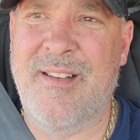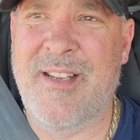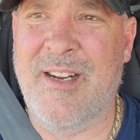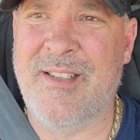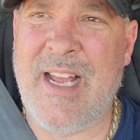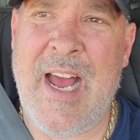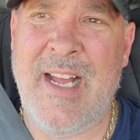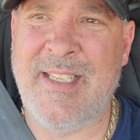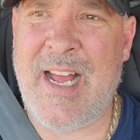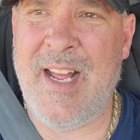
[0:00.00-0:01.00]
there's
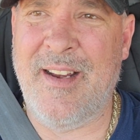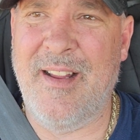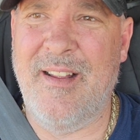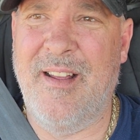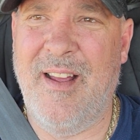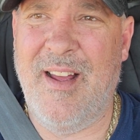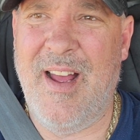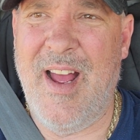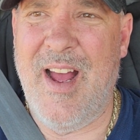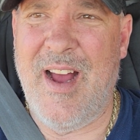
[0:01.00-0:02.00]
guys
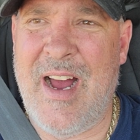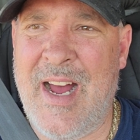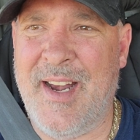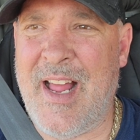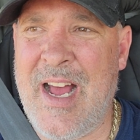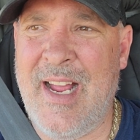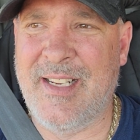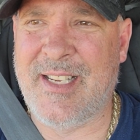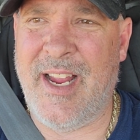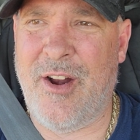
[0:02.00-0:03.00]
online
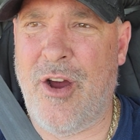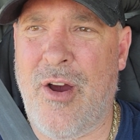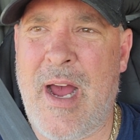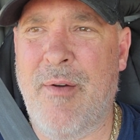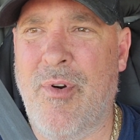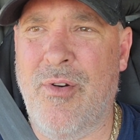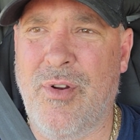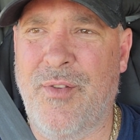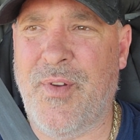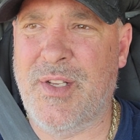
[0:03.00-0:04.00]
saying, oh, I
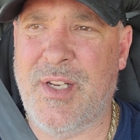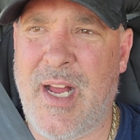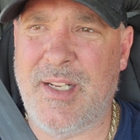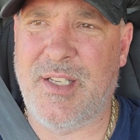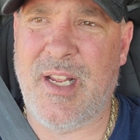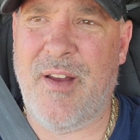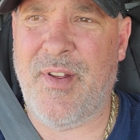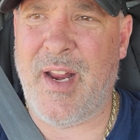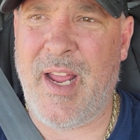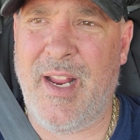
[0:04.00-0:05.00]
won't, if it's not
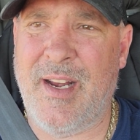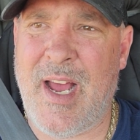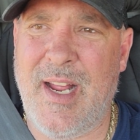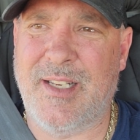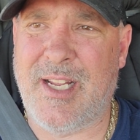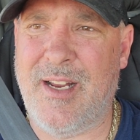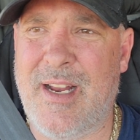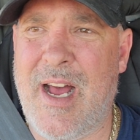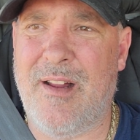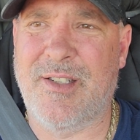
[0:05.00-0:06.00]
$7, $8, $9,
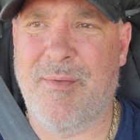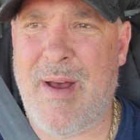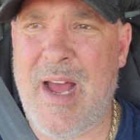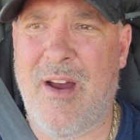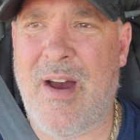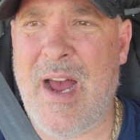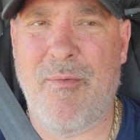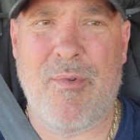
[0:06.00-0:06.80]
$10 a mile, I